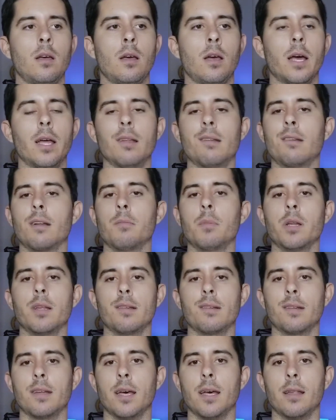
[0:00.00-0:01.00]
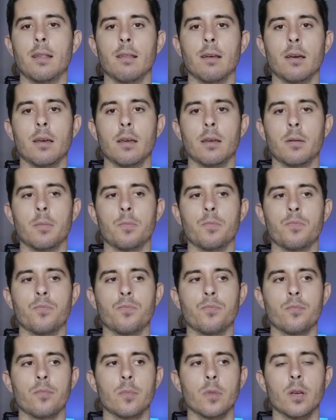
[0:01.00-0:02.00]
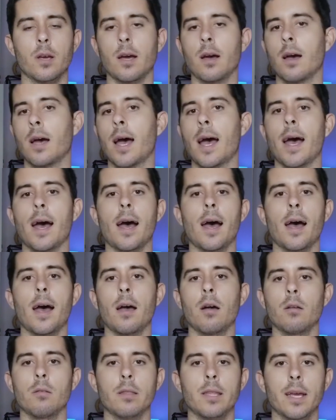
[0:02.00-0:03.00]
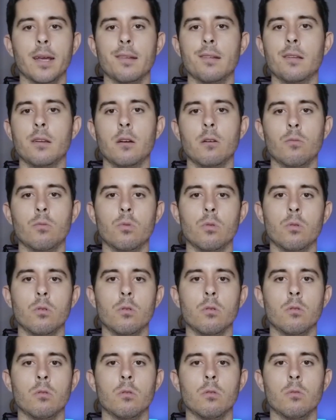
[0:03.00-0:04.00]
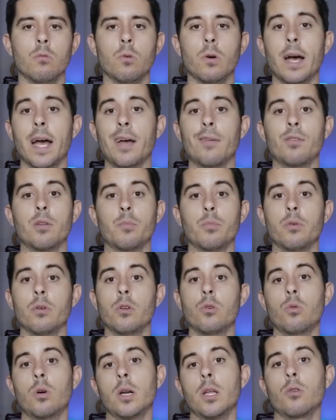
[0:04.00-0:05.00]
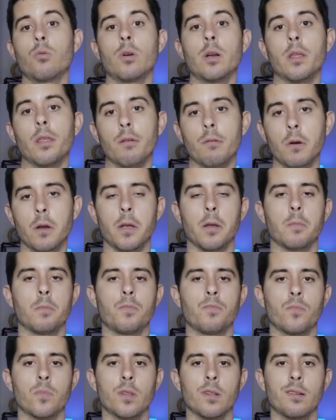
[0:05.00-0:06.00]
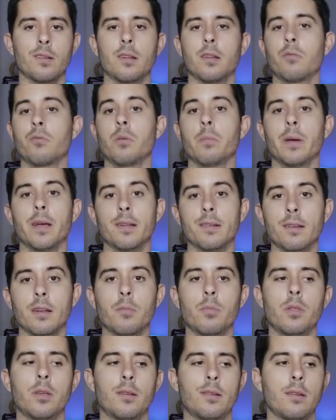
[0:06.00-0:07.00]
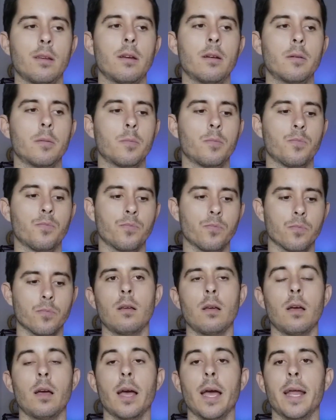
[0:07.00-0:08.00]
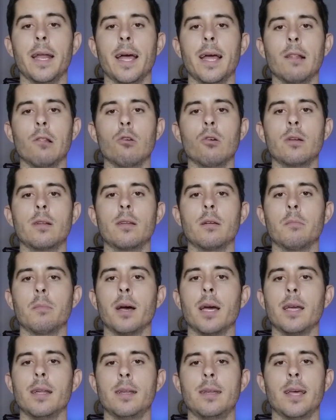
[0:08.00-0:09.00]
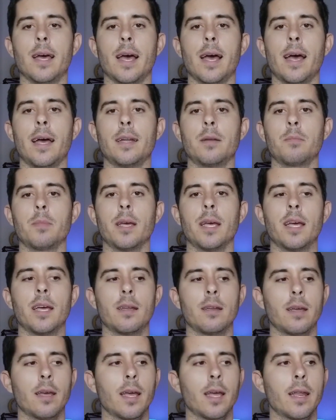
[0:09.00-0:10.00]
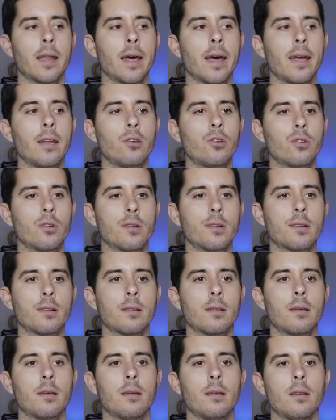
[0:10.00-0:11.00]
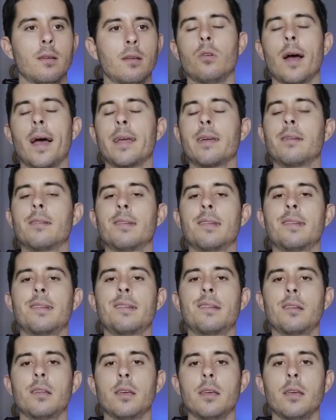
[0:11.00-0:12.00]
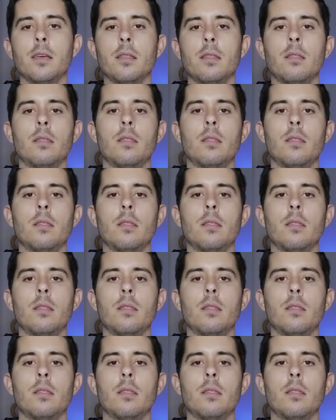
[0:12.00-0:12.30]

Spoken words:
And somebody said haha, next year we'll have to put 2023 since we messed up this year. And I looked at my dad, man, and I could see